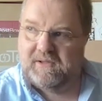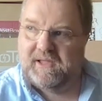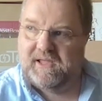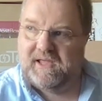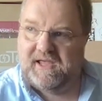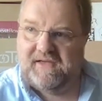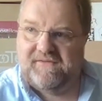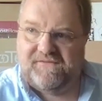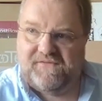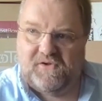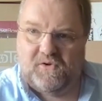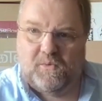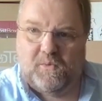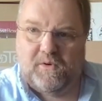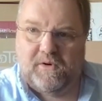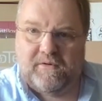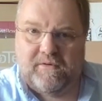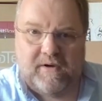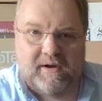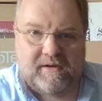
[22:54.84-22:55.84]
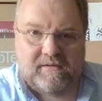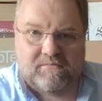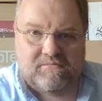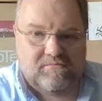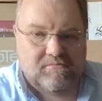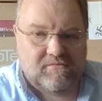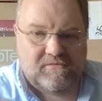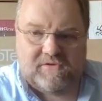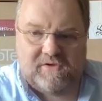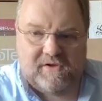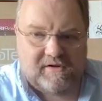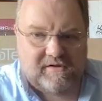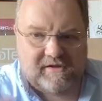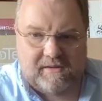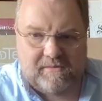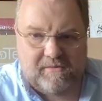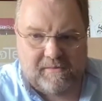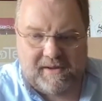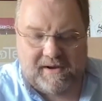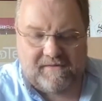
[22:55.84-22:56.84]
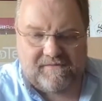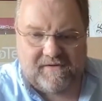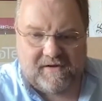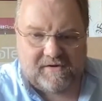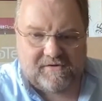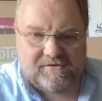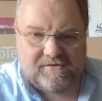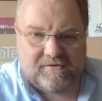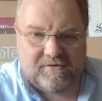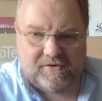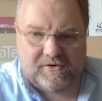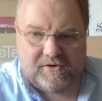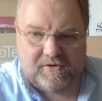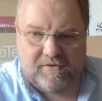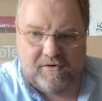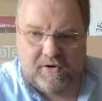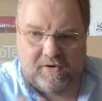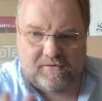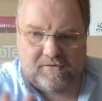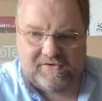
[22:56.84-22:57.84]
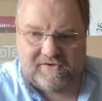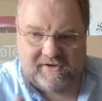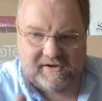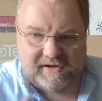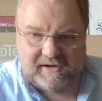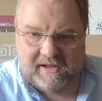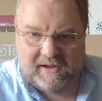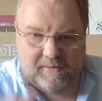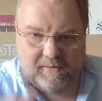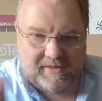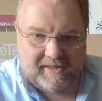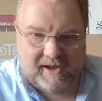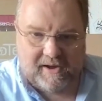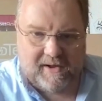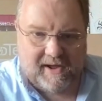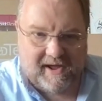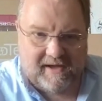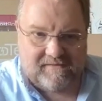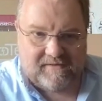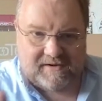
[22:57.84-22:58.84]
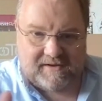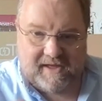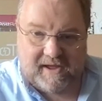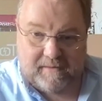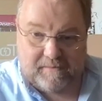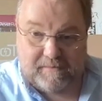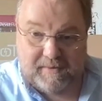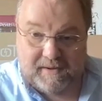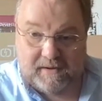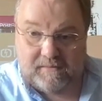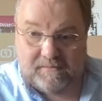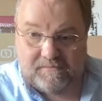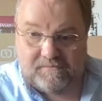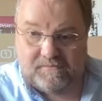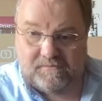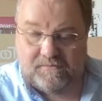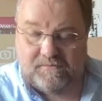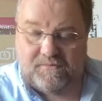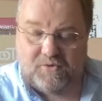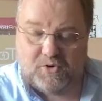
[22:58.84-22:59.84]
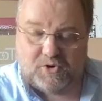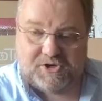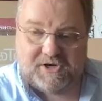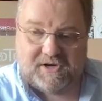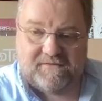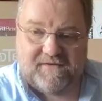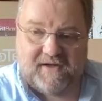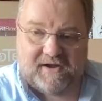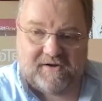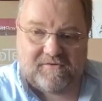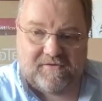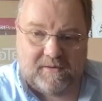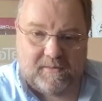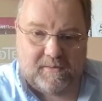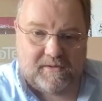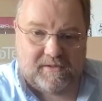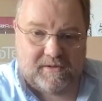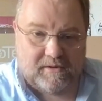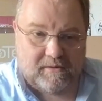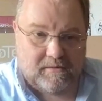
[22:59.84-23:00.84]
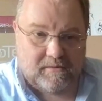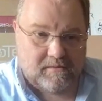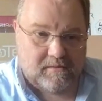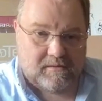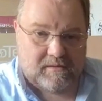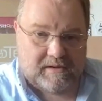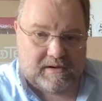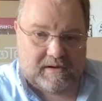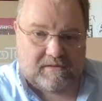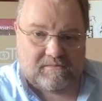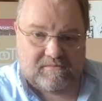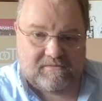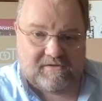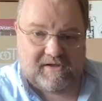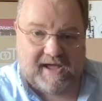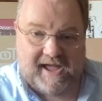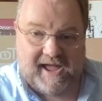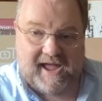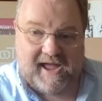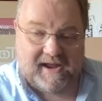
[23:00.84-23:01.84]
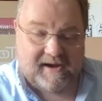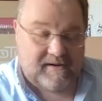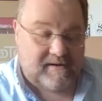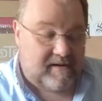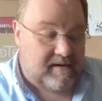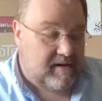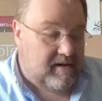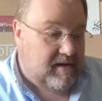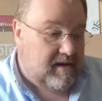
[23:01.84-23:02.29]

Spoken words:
if you were a turntable manufacturer on your own, sitting there without having that big project factory with you, you know, to hand,